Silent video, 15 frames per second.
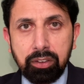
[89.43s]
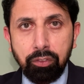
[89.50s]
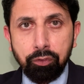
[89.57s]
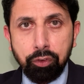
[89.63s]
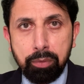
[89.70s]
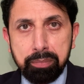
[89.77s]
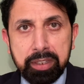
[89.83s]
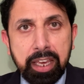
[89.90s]

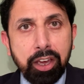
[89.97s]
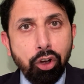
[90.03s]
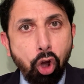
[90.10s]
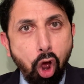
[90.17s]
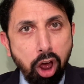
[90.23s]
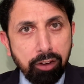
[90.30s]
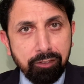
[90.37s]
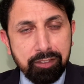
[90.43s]
from there
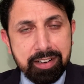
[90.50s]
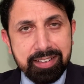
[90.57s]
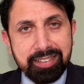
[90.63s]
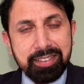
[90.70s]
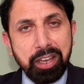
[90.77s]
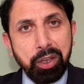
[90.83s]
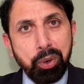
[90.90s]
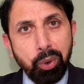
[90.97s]
onwards,
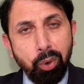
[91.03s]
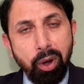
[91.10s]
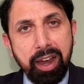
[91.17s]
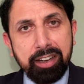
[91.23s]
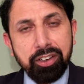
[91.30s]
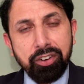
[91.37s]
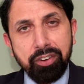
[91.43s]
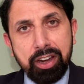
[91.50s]
they grow
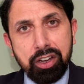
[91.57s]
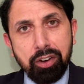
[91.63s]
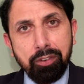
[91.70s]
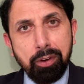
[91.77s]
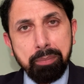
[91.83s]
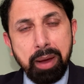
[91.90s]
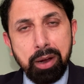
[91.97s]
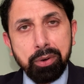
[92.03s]
at a rate of
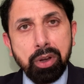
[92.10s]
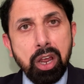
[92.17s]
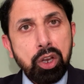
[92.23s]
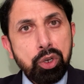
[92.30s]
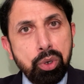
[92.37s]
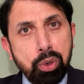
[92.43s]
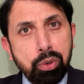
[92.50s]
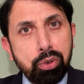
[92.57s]

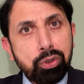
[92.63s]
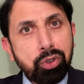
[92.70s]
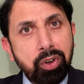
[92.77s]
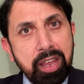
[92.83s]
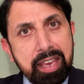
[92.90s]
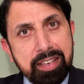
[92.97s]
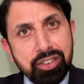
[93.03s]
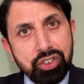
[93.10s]
about 2 to
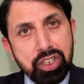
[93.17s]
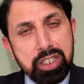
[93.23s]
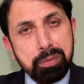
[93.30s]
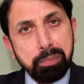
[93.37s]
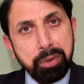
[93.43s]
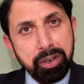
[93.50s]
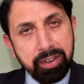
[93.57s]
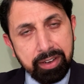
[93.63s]
3 inches
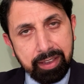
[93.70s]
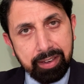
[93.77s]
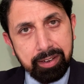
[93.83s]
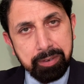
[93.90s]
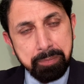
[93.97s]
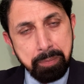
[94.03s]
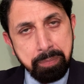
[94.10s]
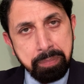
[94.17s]
per
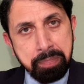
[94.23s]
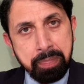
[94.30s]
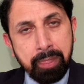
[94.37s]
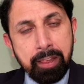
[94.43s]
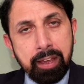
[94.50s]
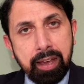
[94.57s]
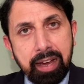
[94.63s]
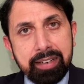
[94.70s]
year
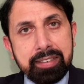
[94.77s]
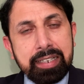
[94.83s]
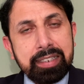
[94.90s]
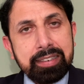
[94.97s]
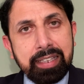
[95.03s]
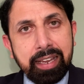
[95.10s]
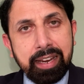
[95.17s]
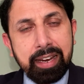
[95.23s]
until
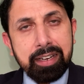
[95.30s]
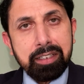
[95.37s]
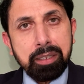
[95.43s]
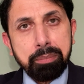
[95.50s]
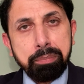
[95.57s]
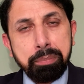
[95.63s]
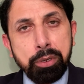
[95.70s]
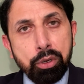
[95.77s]
they hit the
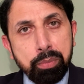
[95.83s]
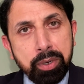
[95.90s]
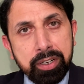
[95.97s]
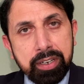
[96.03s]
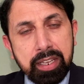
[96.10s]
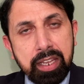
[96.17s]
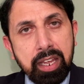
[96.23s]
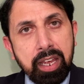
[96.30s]

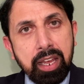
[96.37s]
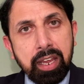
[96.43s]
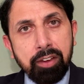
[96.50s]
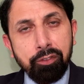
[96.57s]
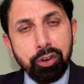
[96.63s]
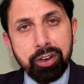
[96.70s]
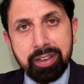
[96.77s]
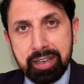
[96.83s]
puberty.
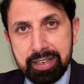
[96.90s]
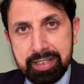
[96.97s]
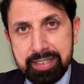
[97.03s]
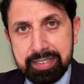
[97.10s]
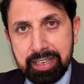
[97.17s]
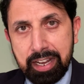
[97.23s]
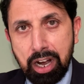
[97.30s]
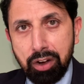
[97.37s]
For
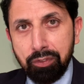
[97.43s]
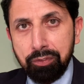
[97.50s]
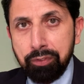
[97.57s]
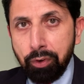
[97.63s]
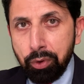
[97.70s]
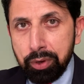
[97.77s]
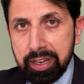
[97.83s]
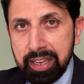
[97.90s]
girls around
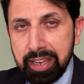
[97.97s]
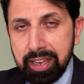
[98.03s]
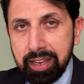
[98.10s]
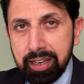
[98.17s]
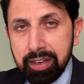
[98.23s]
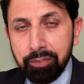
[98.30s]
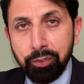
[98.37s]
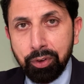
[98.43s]

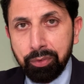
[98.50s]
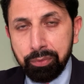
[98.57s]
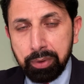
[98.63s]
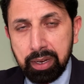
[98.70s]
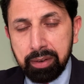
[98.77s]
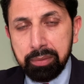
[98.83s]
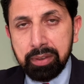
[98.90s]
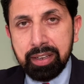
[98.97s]
14, for
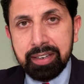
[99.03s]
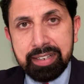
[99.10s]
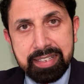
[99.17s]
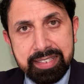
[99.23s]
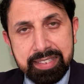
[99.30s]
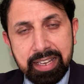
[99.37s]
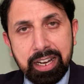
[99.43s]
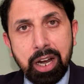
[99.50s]

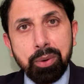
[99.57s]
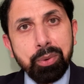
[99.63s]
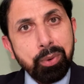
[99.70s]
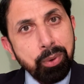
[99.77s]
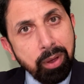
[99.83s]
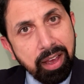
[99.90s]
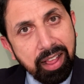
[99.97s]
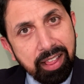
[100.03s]
girls around
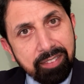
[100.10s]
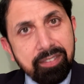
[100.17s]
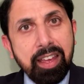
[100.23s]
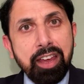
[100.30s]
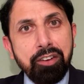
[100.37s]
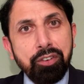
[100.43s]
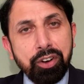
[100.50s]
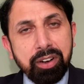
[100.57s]
12,
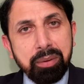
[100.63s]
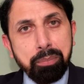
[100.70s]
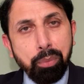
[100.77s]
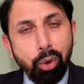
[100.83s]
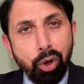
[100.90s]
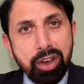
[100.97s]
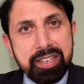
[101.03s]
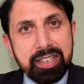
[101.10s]
for
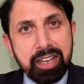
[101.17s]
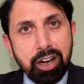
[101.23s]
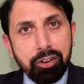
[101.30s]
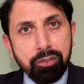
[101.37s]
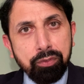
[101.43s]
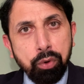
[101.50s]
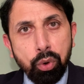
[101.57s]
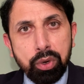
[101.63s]
boys around
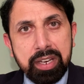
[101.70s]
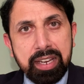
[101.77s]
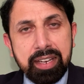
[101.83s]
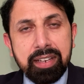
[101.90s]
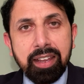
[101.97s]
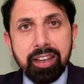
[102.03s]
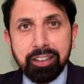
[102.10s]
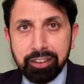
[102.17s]

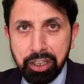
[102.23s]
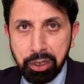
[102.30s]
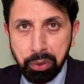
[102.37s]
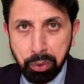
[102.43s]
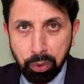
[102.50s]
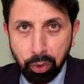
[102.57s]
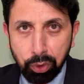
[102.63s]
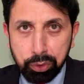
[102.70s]
14, they
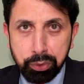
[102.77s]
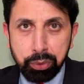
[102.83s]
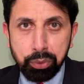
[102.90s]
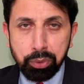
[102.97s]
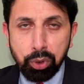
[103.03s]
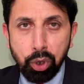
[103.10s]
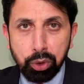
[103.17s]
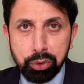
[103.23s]
go
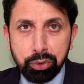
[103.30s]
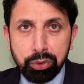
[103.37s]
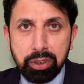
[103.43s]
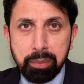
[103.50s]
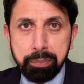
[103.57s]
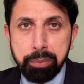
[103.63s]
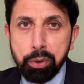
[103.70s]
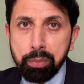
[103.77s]
through the
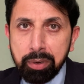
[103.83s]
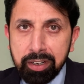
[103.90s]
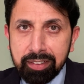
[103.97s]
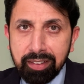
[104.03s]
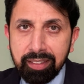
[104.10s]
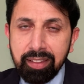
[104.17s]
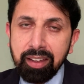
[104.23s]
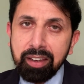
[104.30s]

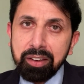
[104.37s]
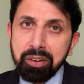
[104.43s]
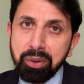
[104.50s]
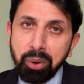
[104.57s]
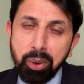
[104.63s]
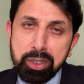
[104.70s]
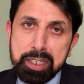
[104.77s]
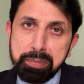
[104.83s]
pubertal
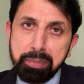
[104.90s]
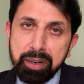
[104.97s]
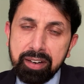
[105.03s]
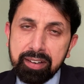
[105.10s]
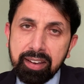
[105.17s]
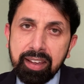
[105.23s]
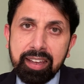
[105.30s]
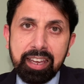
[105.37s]
growth
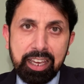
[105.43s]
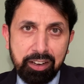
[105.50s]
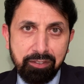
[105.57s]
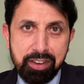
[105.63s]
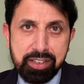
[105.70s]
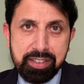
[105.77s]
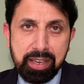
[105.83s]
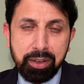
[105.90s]
spurt in
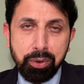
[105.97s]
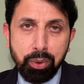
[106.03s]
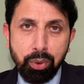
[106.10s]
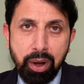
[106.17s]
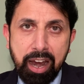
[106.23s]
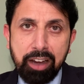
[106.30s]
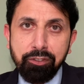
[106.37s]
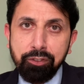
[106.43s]
which they grow
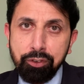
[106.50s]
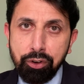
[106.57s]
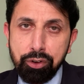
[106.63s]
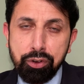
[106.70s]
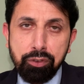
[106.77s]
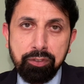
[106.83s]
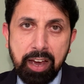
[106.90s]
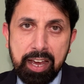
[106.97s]
at 4
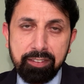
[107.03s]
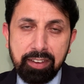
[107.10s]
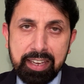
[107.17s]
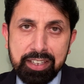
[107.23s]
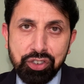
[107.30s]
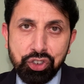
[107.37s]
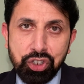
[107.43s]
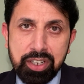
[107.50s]
to 5
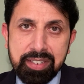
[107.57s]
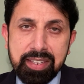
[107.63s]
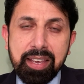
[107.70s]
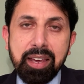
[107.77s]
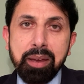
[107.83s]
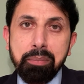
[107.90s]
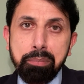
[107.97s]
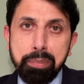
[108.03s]
inches
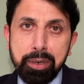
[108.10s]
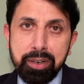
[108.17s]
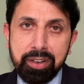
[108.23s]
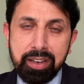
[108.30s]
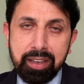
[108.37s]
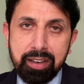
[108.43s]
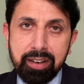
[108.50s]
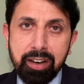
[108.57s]
per
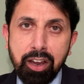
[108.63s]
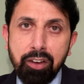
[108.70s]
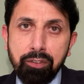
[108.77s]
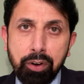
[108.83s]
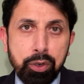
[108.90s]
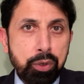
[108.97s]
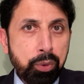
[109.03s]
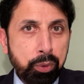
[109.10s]
year
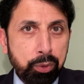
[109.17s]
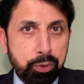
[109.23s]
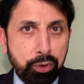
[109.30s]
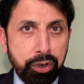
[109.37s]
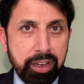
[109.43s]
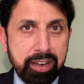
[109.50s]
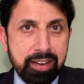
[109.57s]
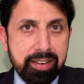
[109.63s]
for 2 to
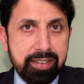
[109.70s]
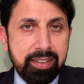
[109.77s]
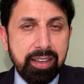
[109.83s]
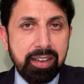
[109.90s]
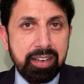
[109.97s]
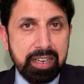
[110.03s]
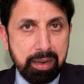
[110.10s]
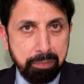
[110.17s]
3 years,
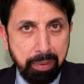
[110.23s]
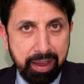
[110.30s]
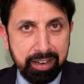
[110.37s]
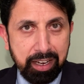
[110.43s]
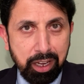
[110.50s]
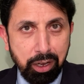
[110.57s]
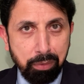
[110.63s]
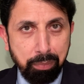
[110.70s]

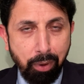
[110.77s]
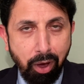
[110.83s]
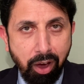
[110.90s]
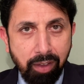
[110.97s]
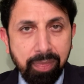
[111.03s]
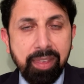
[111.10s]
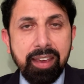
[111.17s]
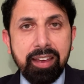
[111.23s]
depending
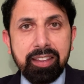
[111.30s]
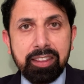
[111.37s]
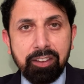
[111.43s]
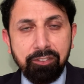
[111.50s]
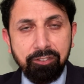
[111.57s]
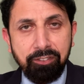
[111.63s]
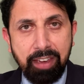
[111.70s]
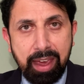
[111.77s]
upon the
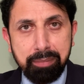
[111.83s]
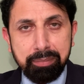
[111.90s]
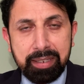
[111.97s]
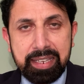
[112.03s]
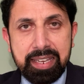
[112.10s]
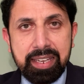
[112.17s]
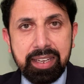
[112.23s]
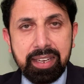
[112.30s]

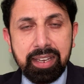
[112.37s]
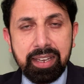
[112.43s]
family